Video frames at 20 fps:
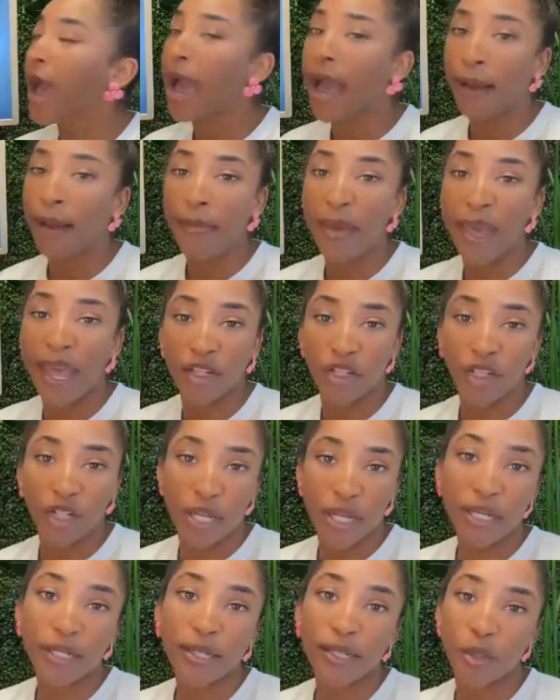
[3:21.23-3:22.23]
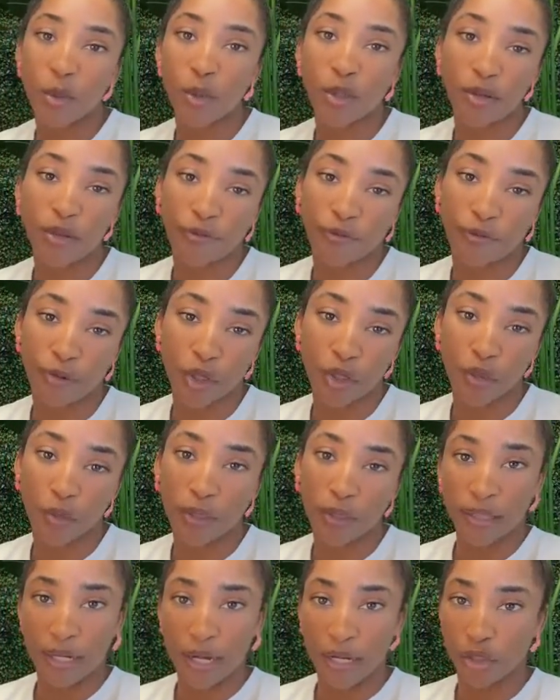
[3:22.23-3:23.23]
ab etching. This was the first
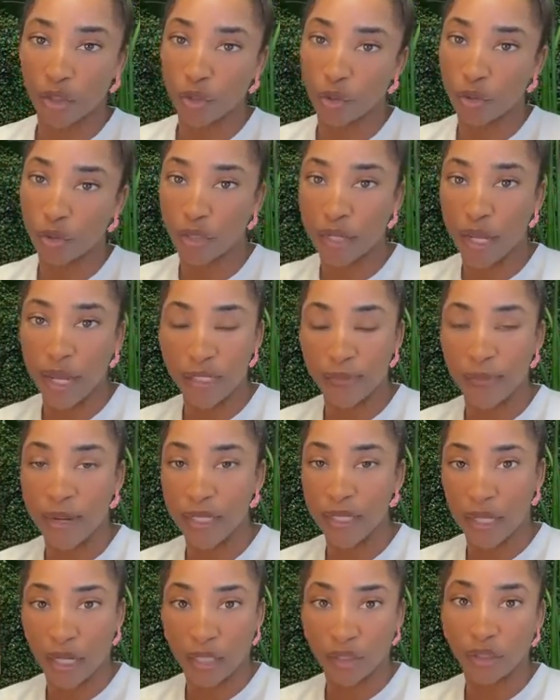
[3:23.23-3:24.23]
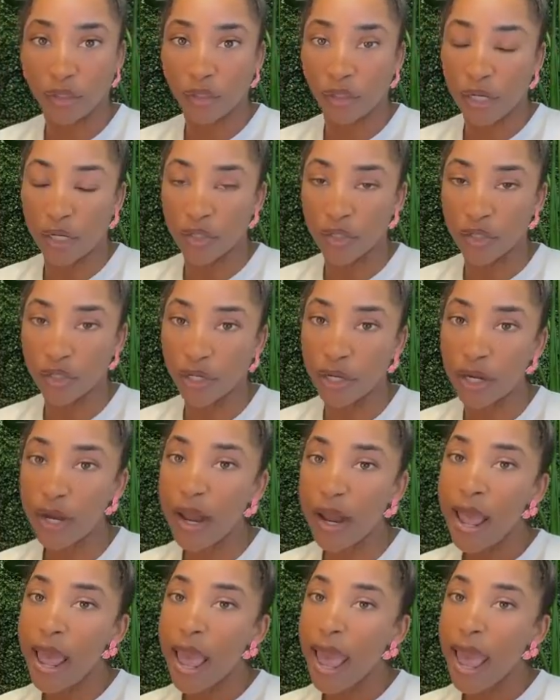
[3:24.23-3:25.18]
one that I showed you guys by Dr. Luster.